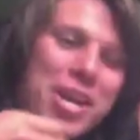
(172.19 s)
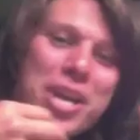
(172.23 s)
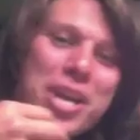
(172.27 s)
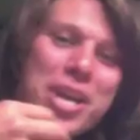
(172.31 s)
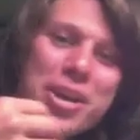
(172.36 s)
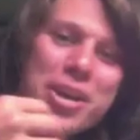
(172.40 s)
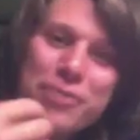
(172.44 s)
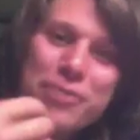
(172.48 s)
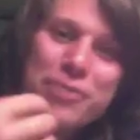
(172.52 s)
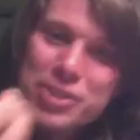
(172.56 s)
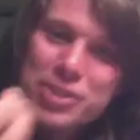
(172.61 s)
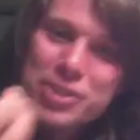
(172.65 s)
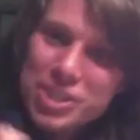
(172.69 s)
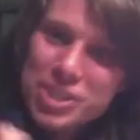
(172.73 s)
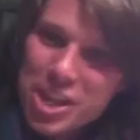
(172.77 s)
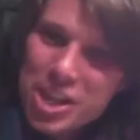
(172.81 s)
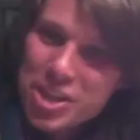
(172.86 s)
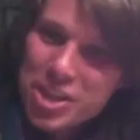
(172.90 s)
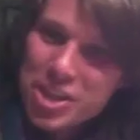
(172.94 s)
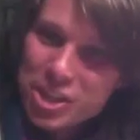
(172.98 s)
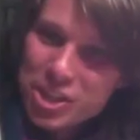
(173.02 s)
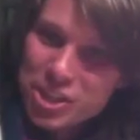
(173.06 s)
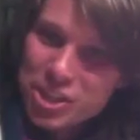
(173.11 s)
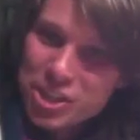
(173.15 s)
if
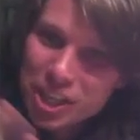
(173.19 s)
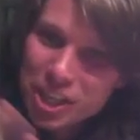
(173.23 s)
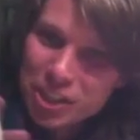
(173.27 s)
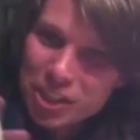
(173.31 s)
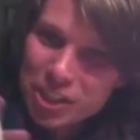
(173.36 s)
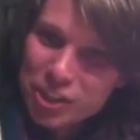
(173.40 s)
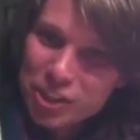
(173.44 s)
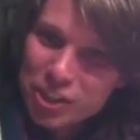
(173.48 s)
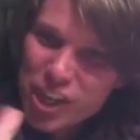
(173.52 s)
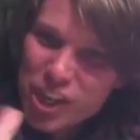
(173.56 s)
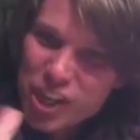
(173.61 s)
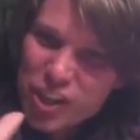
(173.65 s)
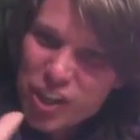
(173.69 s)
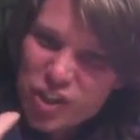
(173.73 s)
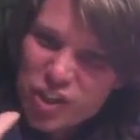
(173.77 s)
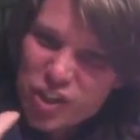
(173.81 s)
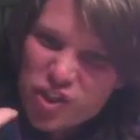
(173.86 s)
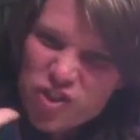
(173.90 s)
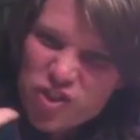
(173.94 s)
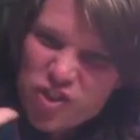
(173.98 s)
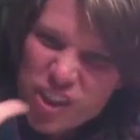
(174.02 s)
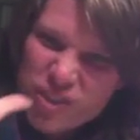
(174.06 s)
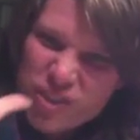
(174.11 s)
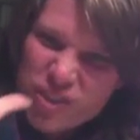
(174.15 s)
instead they just actually take and
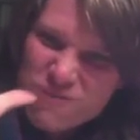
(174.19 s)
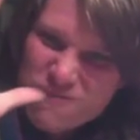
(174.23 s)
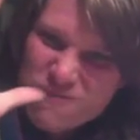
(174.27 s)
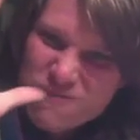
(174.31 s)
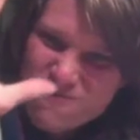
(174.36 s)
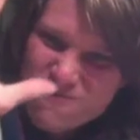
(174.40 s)
just like